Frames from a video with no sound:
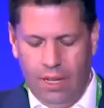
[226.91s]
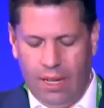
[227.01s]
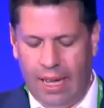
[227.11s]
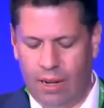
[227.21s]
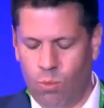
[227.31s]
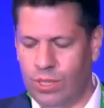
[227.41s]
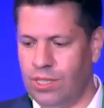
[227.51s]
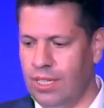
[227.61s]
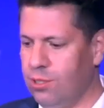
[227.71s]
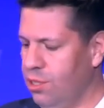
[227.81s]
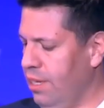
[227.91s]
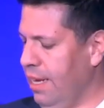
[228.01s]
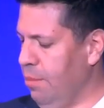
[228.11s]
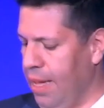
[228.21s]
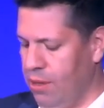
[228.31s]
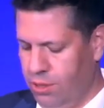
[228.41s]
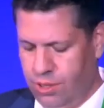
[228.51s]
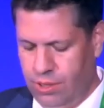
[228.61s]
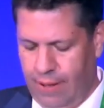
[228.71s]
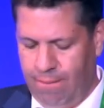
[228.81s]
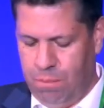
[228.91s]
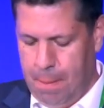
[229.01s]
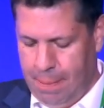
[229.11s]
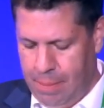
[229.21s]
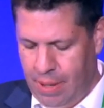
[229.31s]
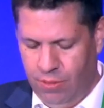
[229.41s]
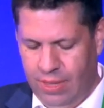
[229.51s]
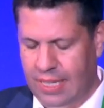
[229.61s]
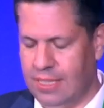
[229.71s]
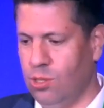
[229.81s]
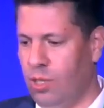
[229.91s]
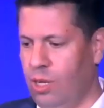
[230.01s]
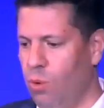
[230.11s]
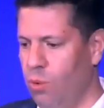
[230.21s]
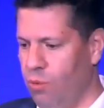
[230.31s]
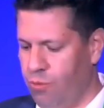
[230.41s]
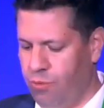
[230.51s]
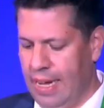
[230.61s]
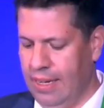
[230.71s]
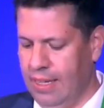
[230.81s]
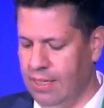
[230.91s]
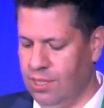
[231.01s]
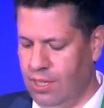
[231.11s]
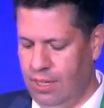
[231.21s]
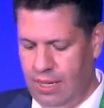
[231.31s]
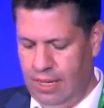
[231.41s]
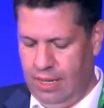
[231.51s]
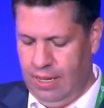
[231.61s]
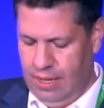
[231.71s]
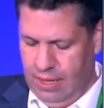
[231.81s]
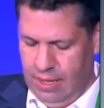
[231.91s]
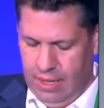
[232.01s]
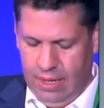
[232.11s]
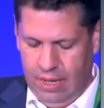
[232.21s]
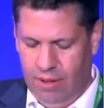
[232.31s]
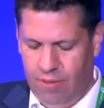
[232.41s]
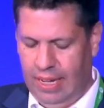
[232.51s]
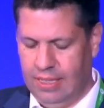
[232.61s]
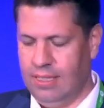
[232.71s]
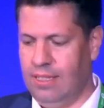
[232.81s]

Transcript: And what's interesting about this is, you know, we were finding this in vein